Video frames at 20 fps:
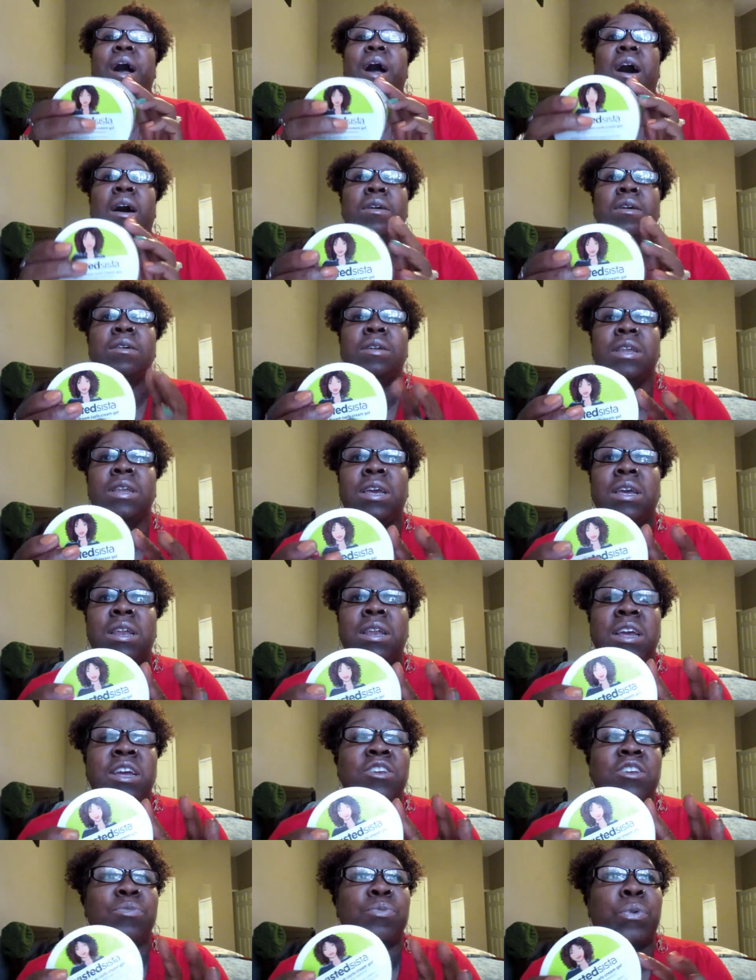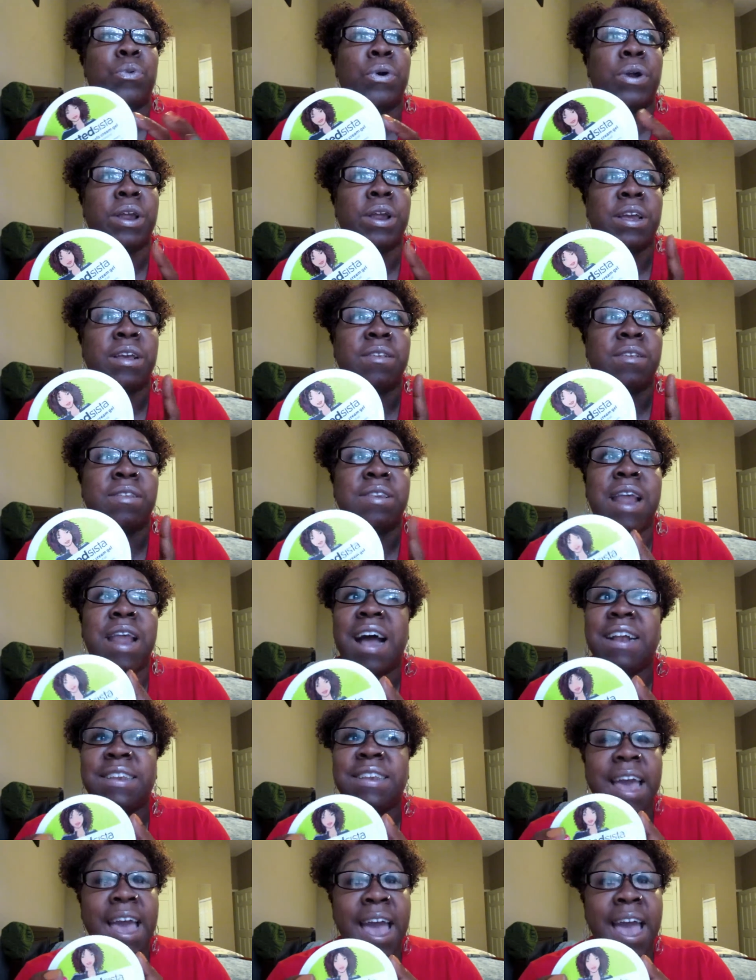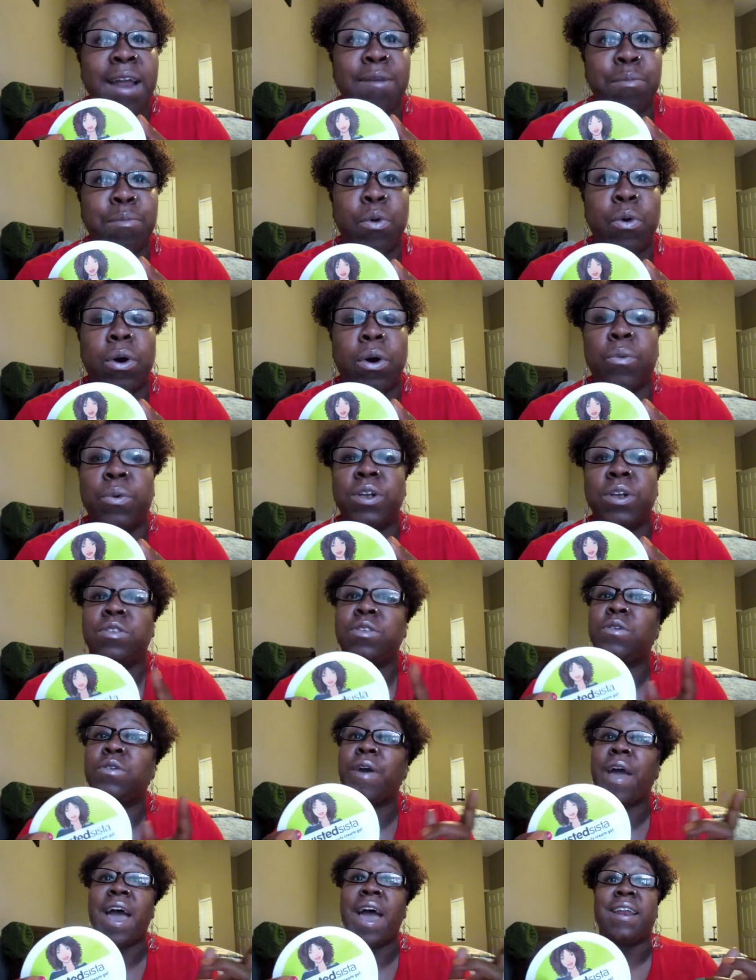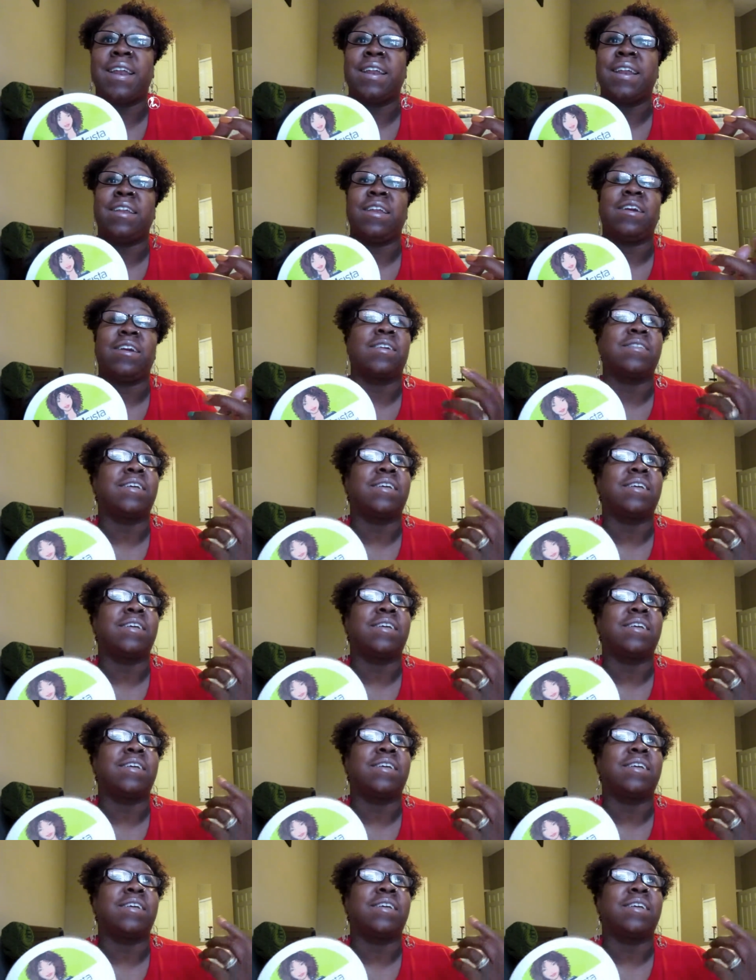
all you need each morning is not to add more once you've had it in there.